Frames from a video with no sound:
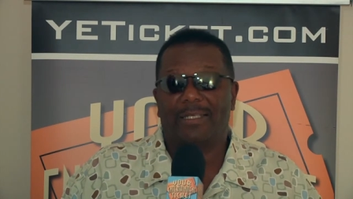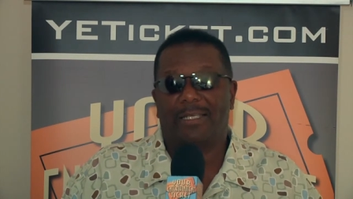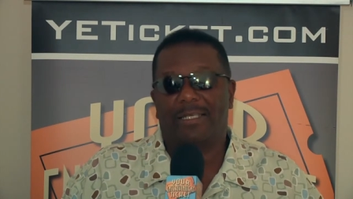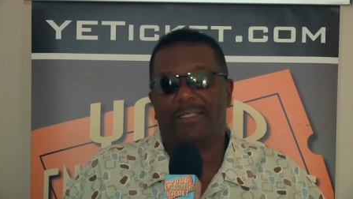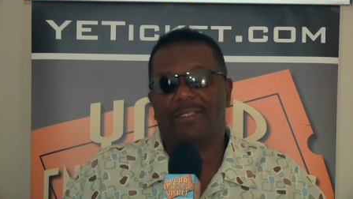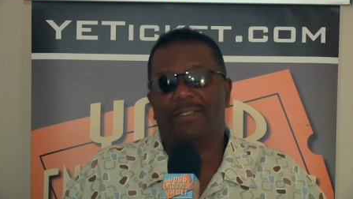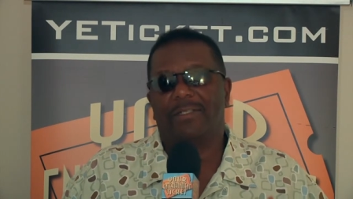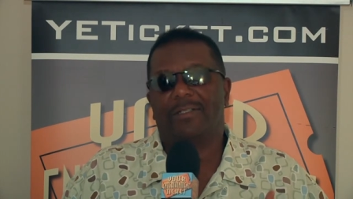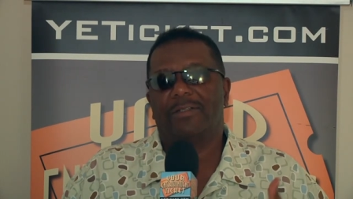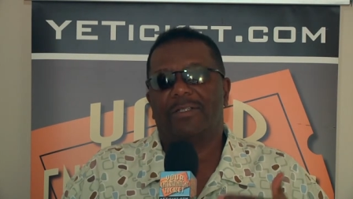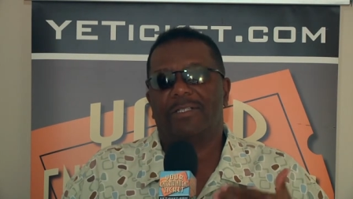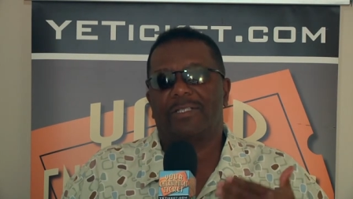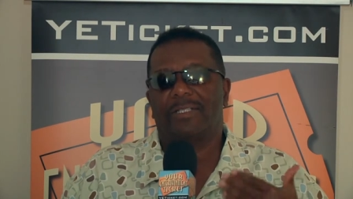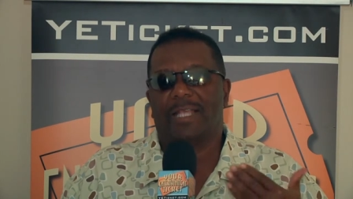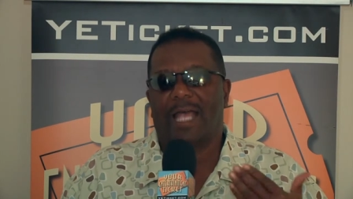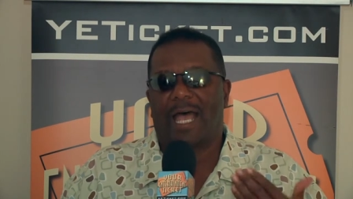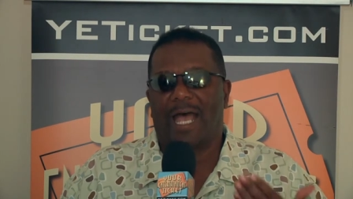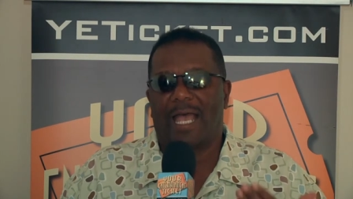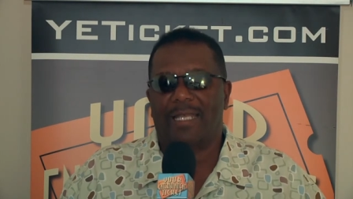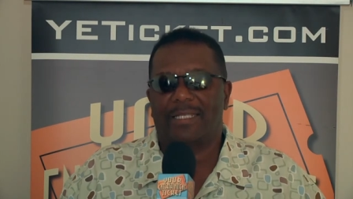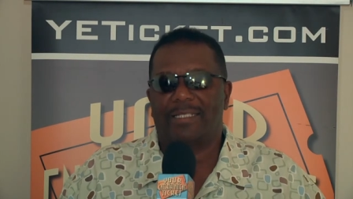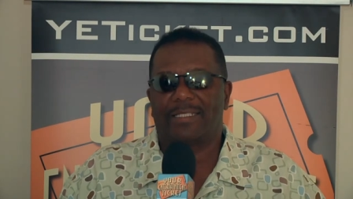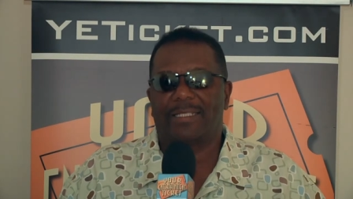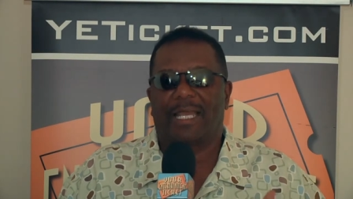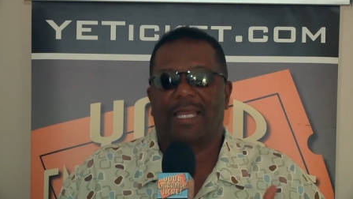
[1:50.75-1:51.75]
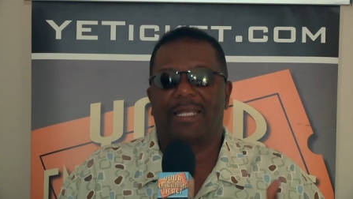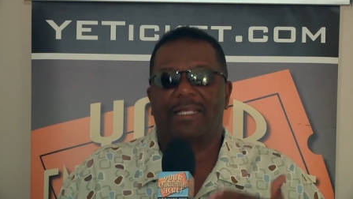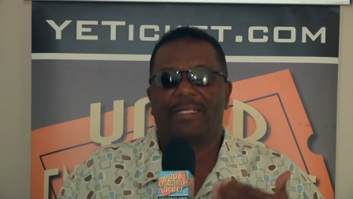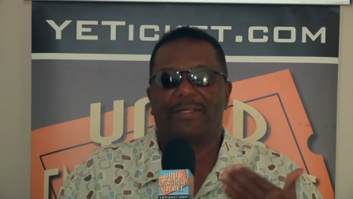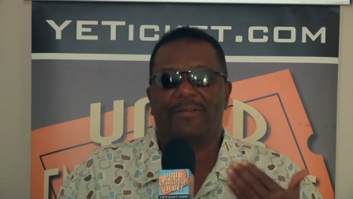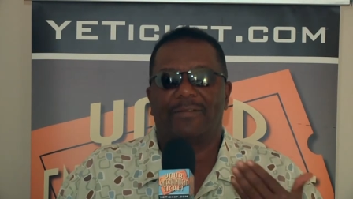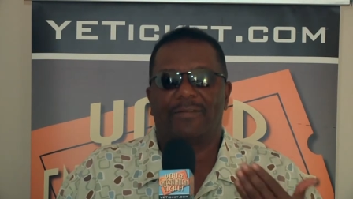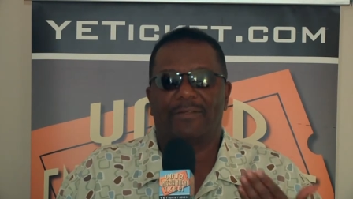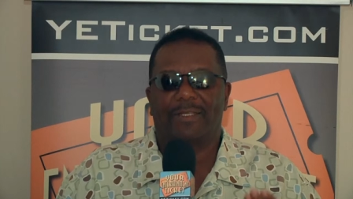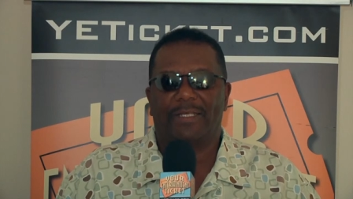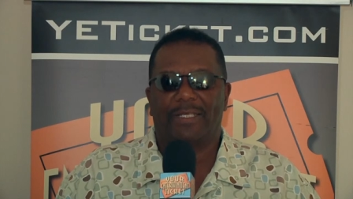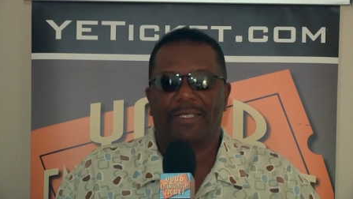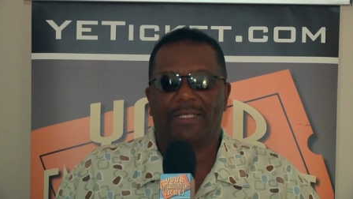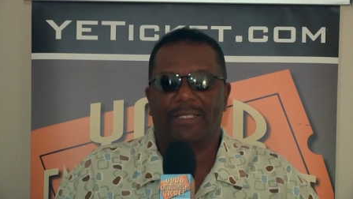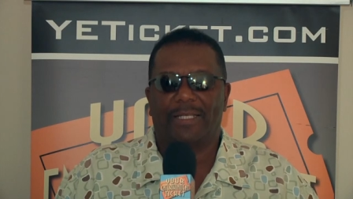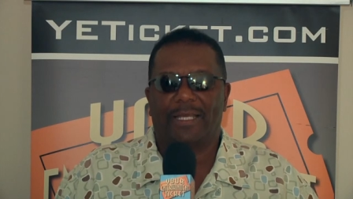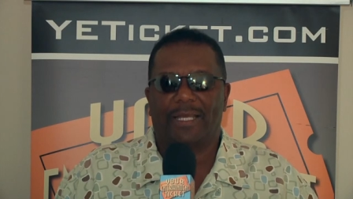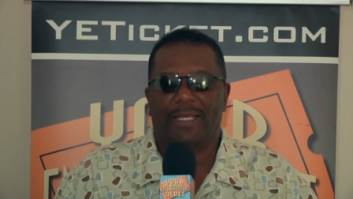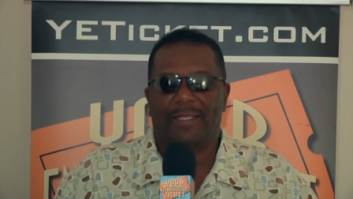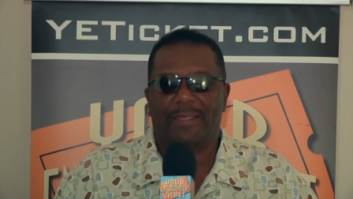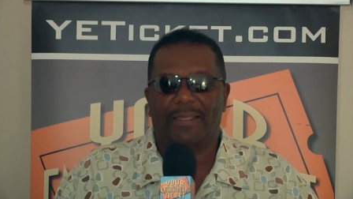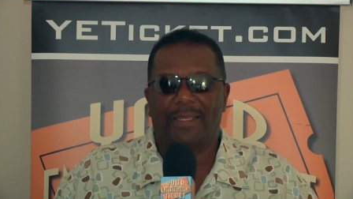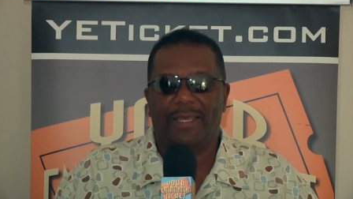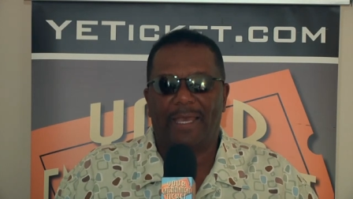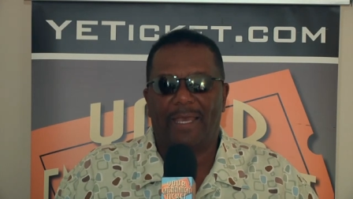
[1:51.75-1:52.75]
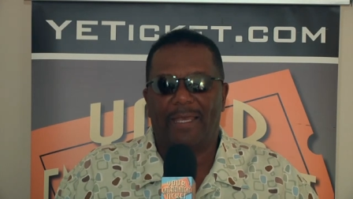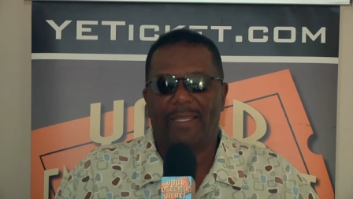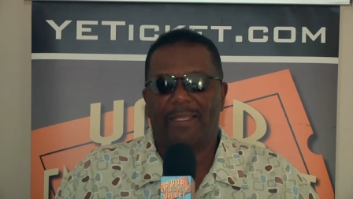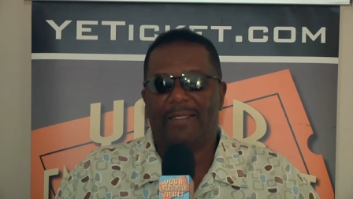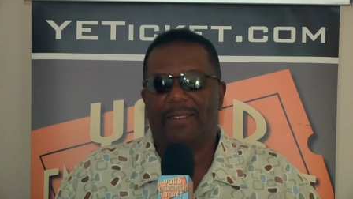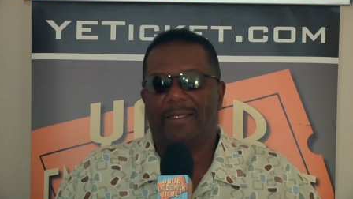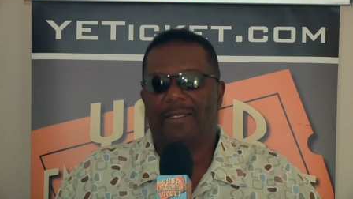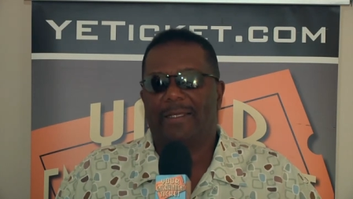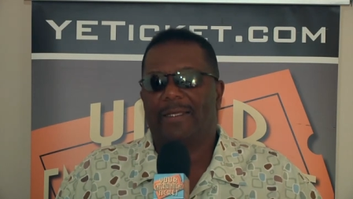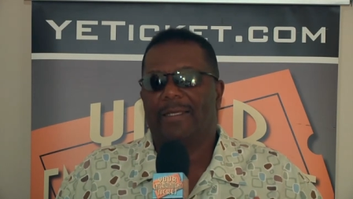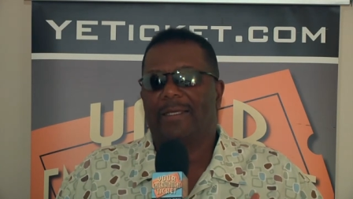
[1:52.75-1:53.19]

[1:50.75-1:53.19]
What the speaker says: and you know his eyesight and everything like that.